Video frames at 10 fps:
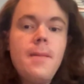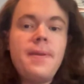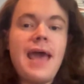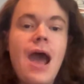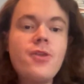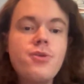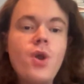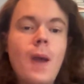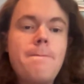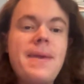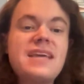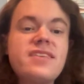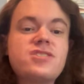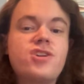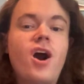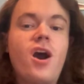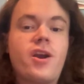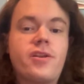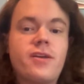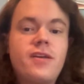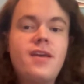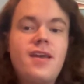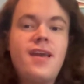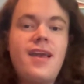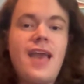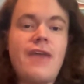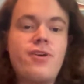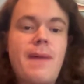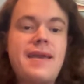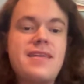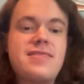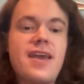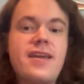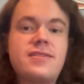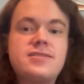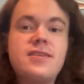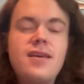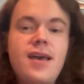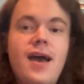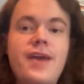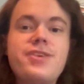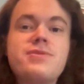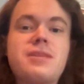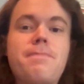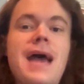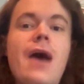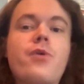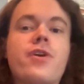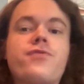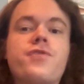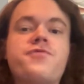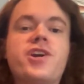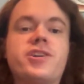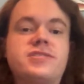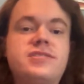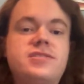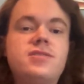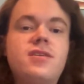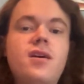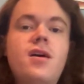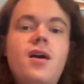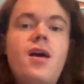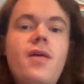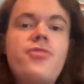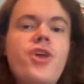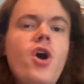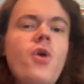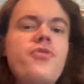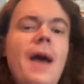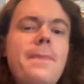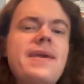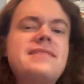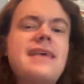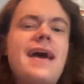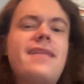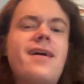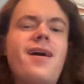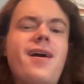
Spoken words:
But how do you know I picked this card? And Rebecca thinks, I use the power of reverse. Though, that being said,